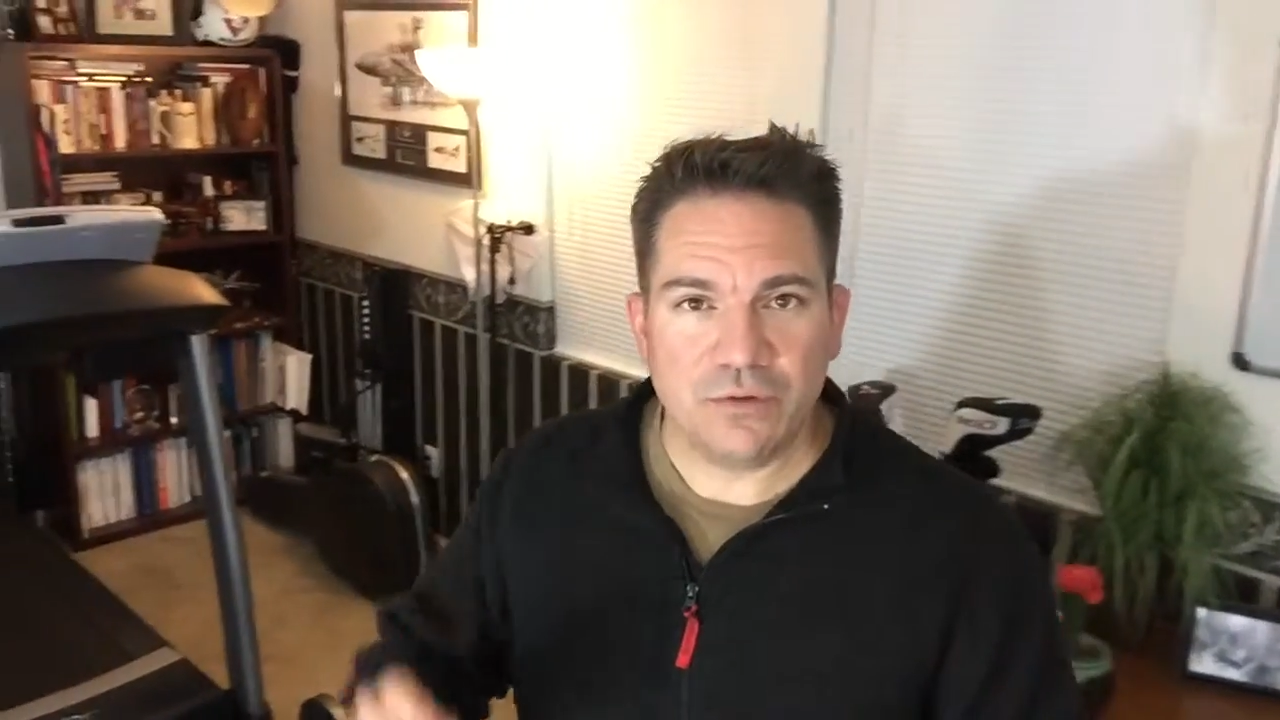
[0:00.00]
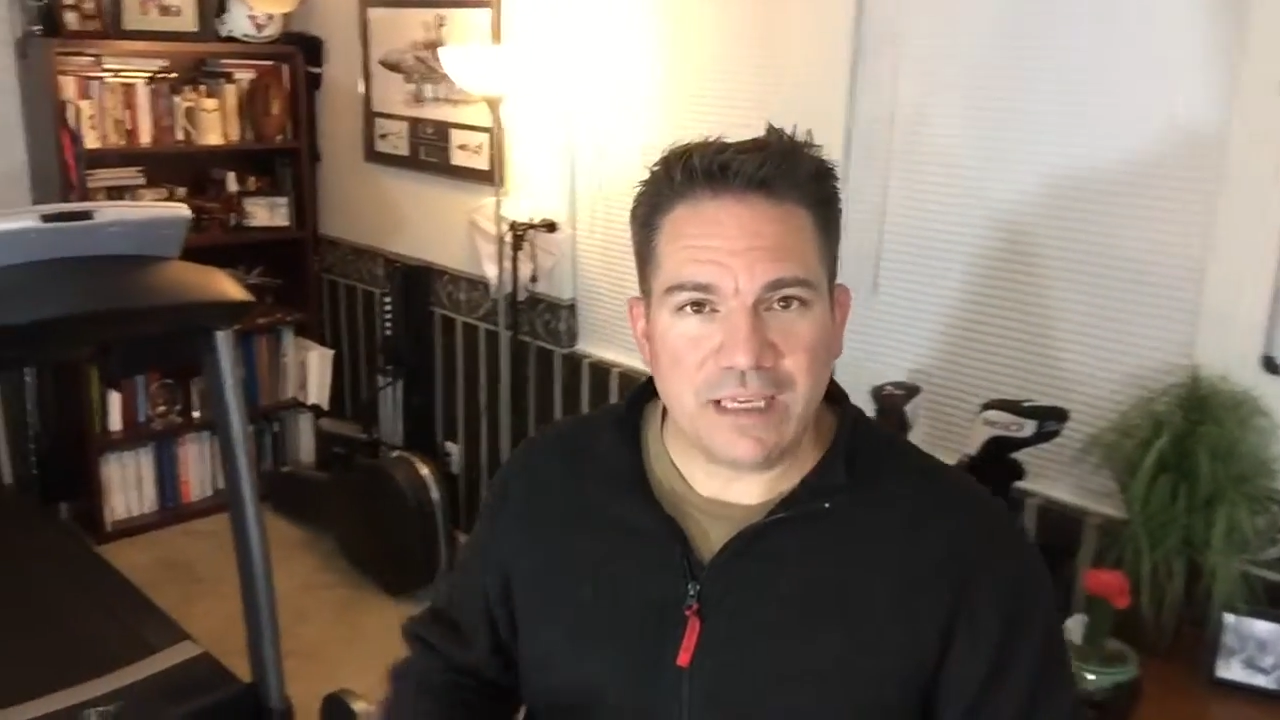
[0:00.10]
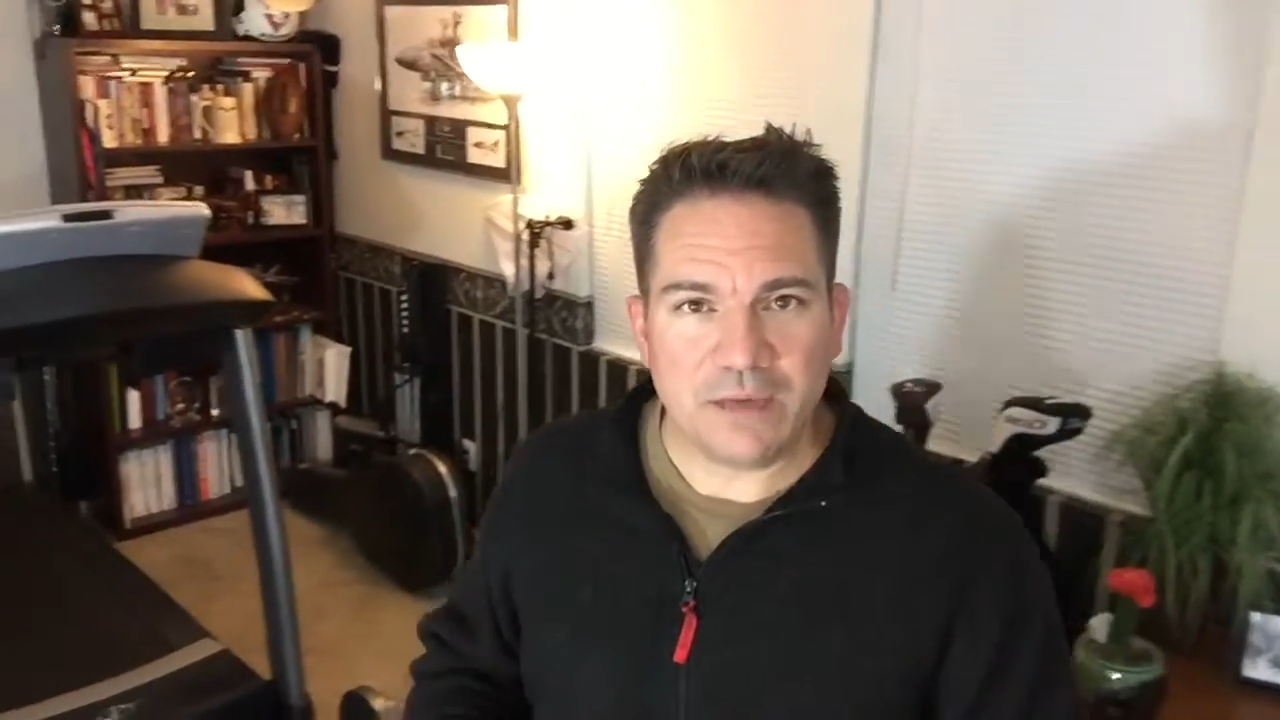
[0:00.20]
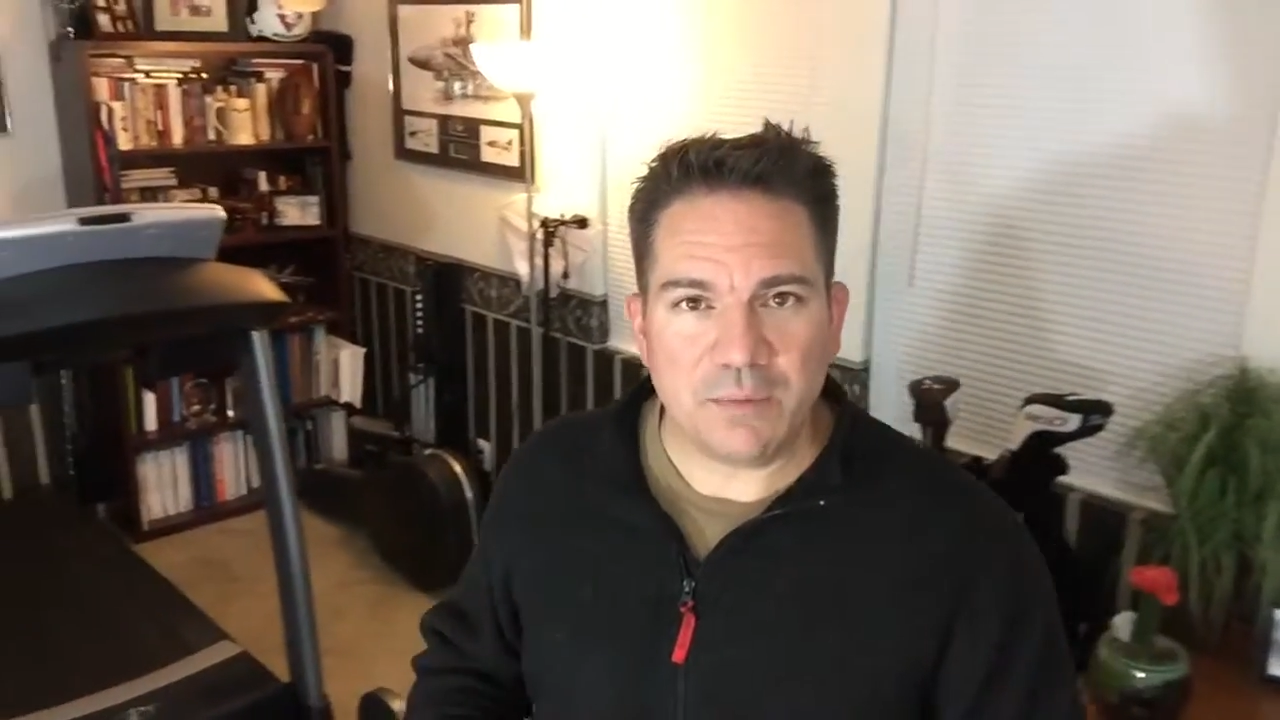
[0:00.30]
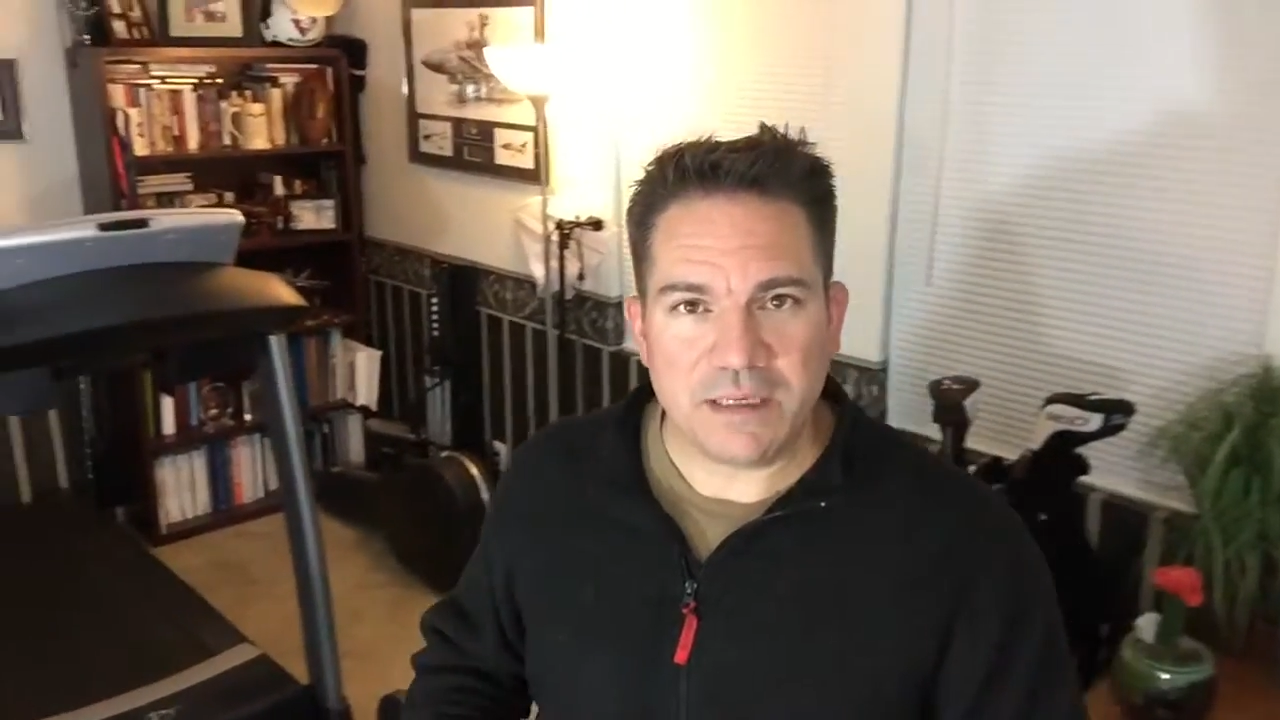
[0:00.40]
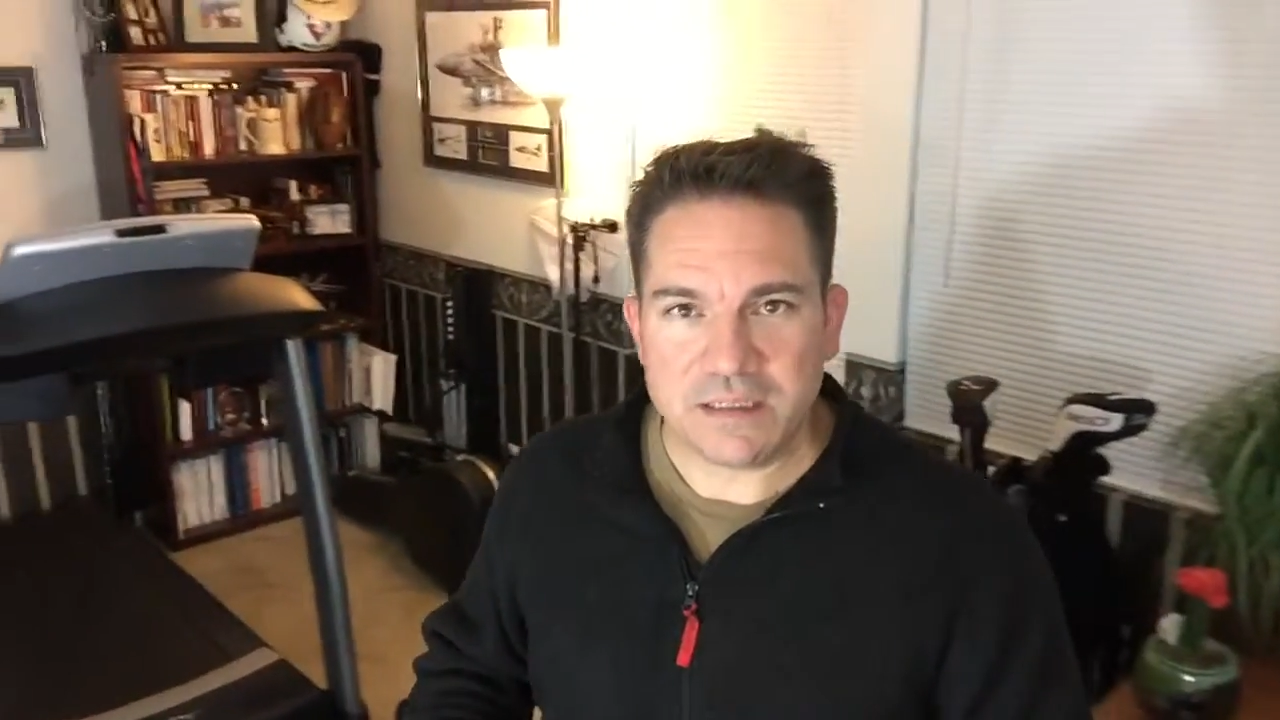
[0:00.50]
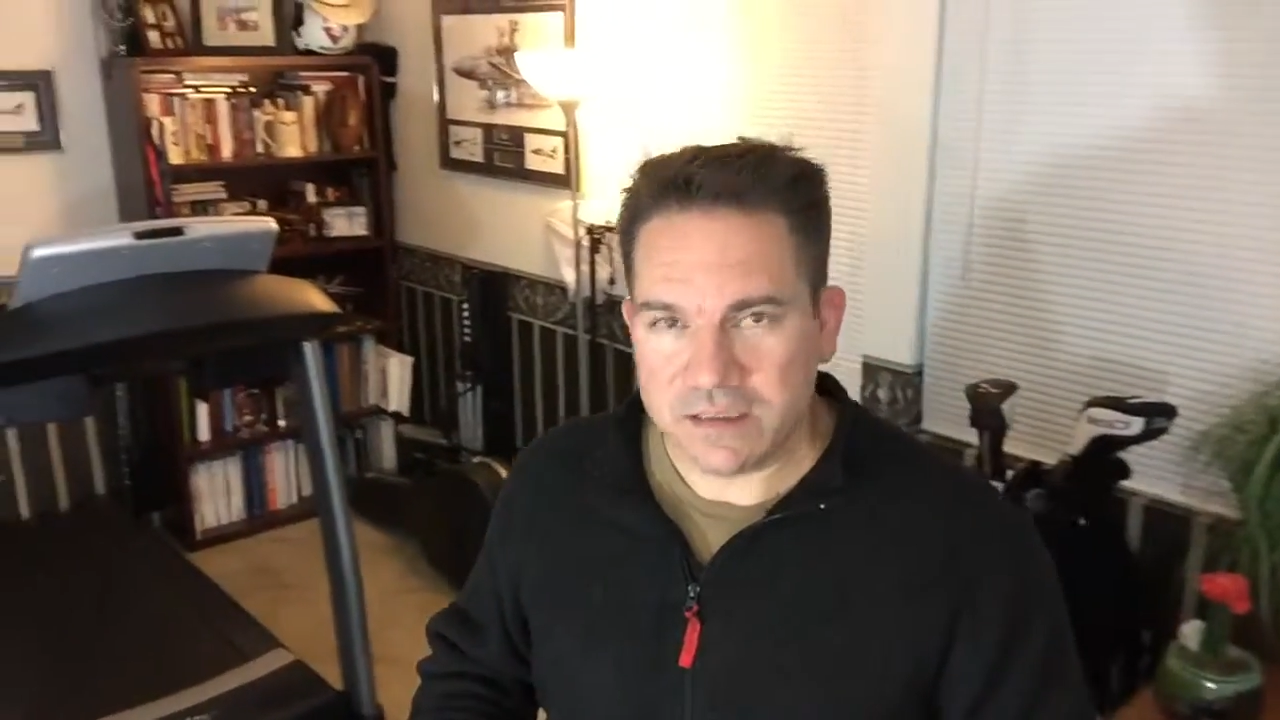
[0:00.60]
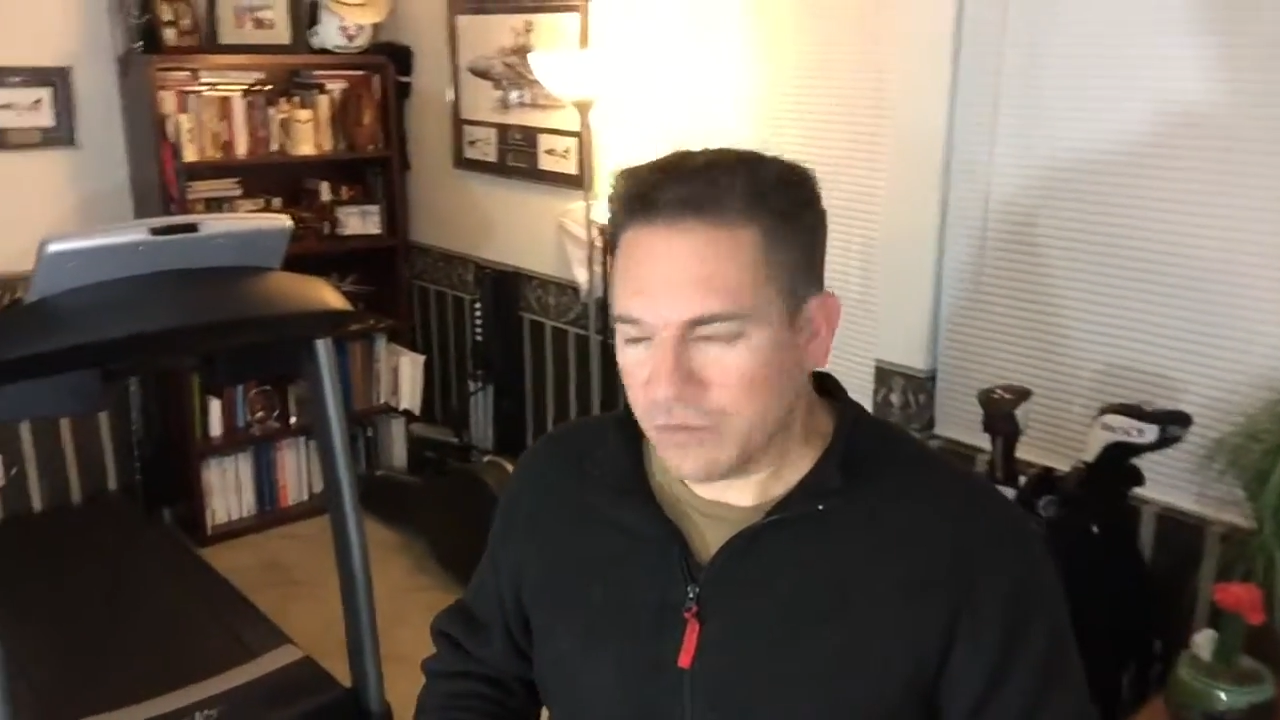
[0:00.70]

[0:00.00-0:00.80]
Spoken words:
key pieces